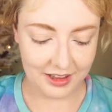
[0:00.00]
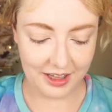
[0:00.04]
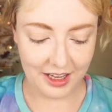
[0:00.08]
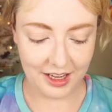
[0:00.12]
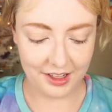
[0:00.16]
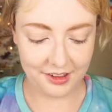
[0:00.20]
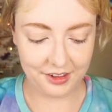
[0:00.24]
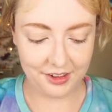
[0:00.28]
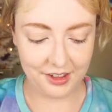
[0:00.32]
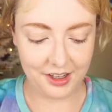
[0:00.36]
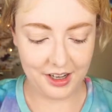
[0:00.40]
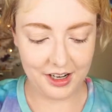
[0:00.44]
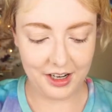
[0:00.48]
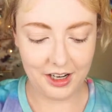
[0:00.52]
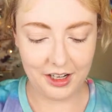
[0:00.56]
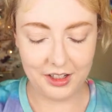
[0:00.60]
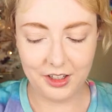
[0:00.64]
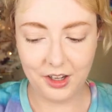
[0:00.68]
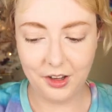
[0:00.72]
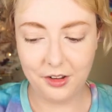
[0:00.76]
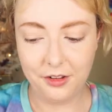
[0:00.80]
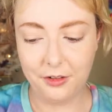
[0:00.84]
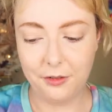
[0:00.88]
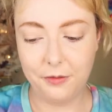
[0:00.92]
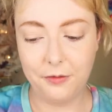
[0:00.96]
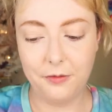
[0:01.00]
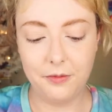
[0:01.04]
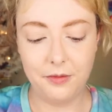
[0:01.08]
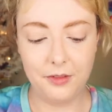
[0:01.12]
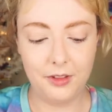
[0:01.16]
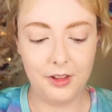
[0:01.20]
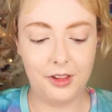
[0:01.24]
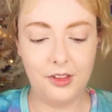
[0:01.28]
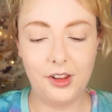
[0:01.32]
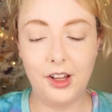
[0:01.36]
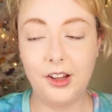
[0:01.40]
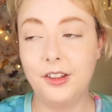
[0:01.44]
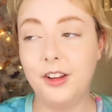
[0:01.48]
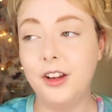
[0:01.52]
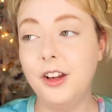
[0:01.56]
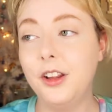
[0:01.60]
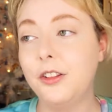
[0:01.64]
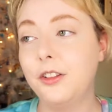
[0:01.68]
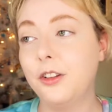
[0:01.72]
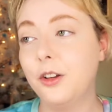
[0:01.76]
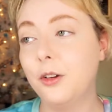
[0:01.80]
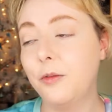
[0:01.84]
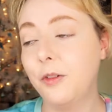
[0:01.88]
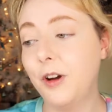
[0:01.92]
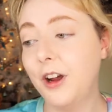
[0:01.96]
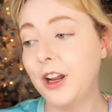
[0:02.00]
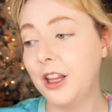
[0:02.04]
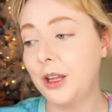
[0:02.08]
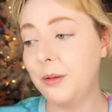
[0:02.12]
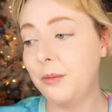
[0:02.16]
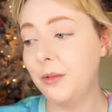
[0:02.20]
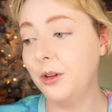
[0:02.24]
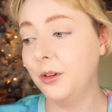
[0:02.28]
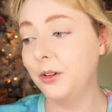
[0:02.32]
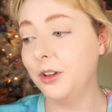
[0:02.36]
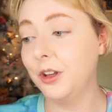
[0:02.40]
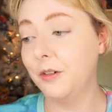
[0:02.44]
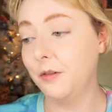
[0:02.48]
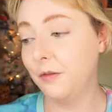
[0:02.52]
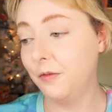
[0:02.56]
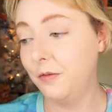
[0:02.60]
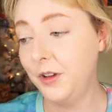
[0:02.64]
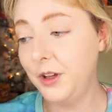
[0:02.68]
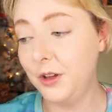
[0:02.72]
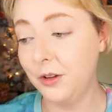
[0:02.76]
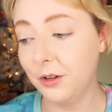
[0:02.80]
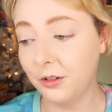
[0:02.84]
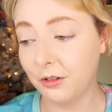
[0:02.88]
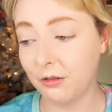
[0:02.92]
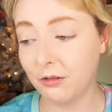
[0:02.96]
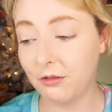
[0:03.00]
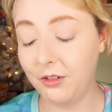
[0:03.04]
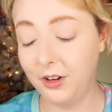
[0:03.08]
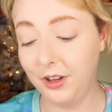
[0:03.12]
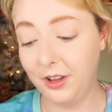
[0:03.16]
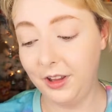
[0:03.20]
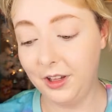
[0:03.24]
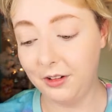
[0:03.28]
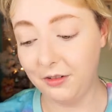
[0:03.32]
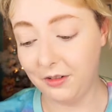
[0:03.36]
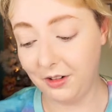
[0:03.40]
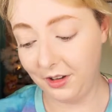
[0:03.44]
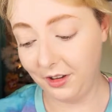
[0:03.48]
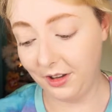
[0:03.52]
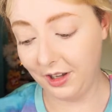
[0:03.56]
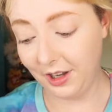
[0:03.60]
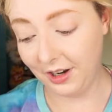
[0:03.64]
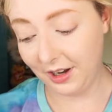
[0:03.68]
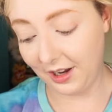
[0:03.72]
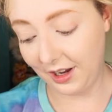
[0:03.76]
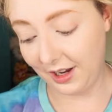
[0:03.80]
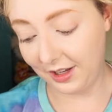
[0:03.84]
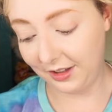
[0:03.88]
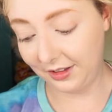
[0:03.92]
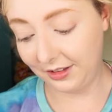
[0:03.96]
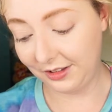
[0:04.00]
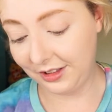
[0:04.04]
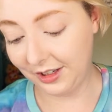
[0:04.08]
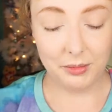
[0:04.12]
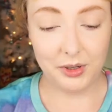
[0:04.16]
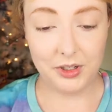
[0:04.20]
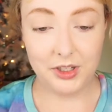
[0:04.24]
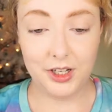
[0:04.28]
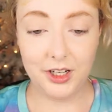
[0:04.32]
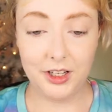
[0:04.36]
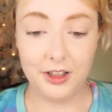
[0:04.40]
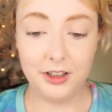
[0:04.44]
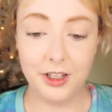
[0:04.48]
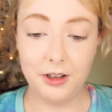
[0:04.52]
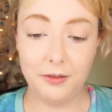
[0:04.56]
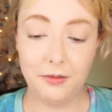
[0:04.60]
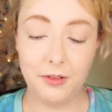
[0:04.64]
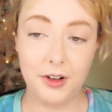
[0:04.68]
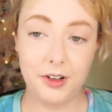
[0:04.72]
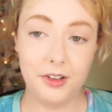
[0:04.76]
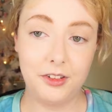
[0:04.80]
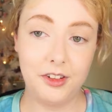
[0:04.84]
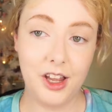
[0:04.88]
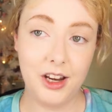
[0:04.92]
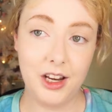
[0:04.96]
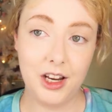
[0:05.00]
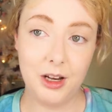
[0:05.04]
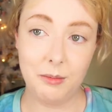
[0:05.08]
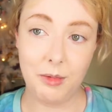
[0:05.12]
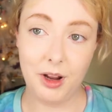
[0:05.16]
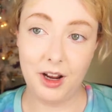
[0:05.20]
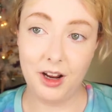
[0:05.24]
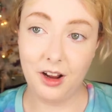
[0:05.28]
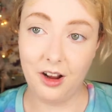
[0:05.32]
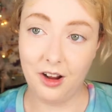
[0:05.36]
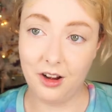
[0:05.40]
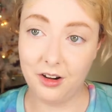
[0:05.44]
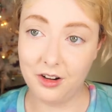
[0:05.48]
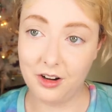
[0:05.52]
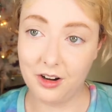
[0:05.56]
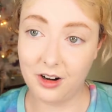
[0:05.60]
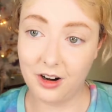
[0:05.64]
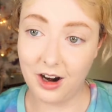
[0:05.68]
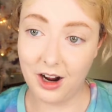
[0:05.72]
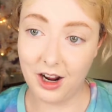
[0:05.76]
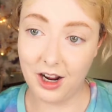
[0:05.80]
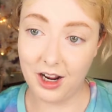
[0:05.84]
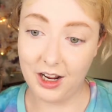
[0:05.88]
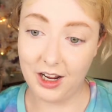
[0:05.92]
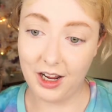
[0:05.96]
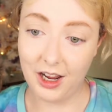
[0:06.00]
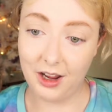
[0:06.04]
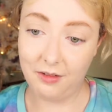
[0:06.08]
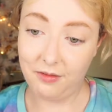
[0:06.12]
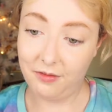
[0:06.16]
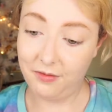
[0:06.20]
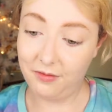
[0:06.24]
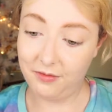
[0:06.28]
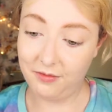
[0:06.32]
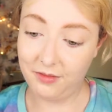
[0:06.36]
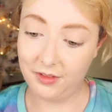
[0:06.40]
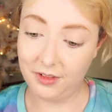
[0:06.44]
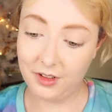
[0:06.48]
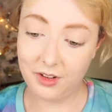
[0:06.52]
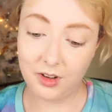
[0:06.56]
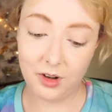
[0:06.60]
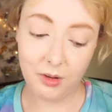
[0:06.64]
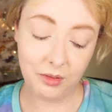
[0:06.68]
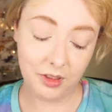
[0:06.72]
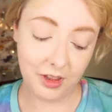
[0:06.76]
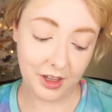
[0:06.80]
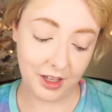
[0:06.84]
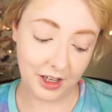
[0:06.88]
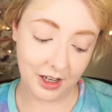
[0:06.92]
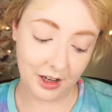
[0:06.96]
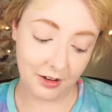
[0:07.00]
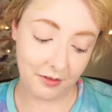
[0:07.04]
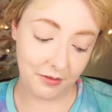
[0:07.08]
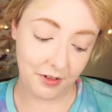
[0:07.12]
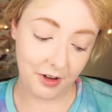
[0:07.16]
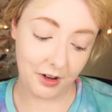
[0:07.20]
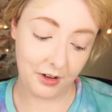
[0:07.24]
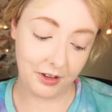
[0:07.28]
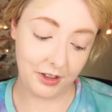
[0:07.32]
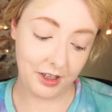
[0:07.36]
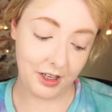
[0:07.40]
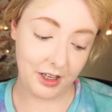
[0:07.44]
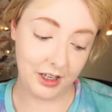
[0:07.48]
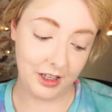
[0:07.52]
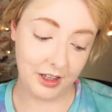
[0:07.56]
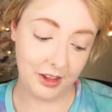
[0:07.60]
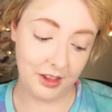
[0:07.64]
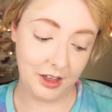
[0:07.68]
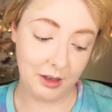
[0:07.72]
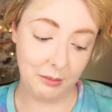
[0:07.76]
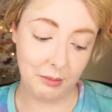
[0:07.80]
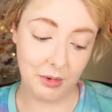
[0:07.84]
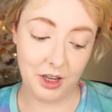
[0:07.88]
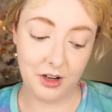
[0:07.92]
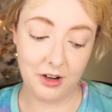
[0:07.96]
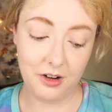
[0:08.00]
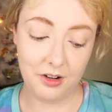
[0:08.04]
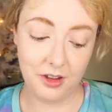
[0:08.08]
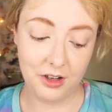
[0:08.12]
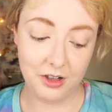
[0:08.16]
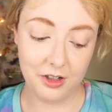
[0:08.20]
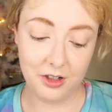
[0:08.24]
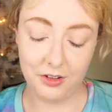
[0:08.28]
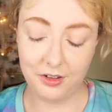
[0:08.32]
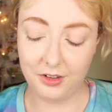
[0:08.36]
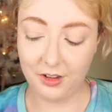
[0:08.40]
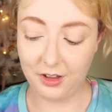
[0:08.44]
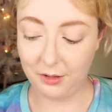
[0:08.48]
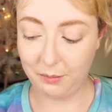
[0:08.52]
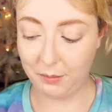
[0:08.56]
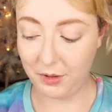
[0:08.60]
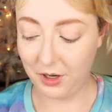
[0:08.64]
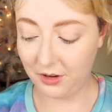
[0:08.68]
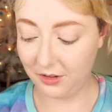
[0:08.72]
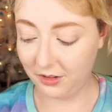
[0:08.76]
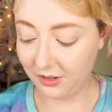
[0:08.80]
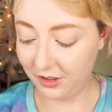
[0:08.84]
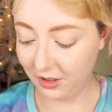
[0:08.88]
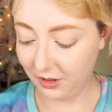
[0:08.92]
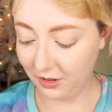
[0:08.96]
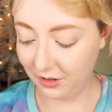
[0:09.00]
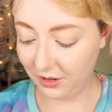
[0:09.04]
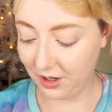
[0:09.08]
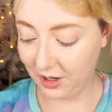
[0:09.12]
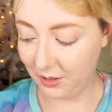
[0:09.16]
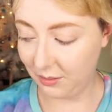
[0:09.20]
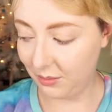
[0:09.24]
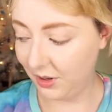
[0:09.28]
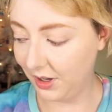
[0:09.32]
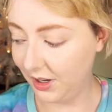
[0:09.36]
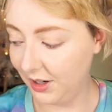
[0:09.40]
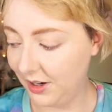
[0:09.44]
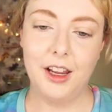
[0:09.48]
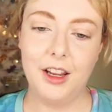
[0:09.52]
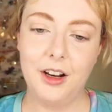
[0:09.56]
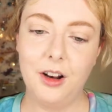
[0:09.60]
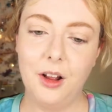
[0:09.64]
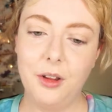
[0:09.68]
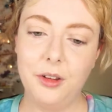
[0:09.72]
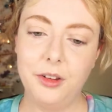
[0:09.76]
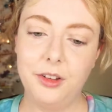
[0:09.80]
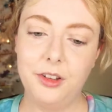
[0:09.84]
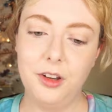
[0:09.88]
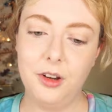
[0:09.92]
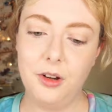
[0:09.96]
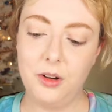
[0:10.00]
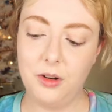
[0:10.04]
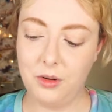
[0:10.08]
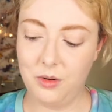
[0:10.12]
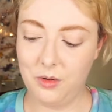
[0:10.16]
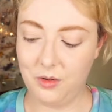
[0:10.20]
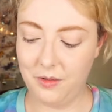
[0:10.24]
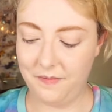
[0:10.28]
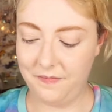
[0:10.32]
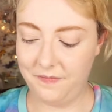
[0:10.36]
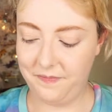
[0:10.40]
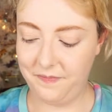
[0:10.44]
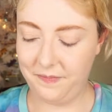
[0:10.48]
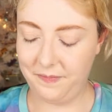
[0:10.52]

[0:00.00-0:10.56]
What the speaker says: That said, it does since it is so finely milled, it feels really, really nice. Particularly for setting my under eye, I don't think I've felt anything better than just this pure silica, but it also...